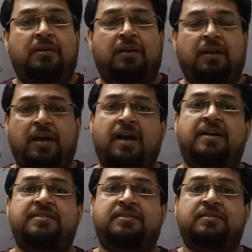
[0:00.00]

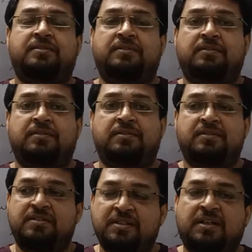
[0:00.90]
last
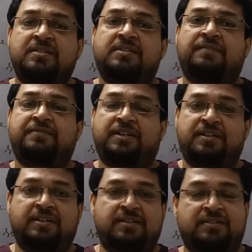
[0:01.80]
years after
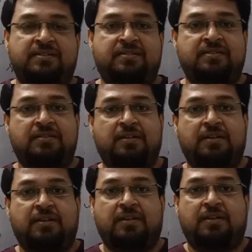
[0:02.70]
years
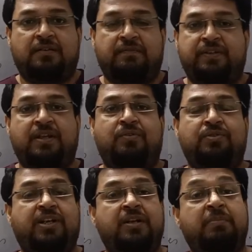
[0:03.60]

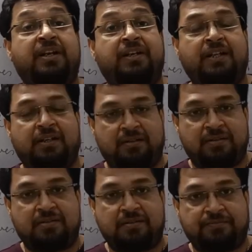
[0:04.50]
without any
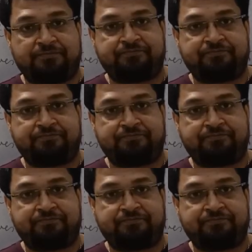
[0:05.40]
maintenance?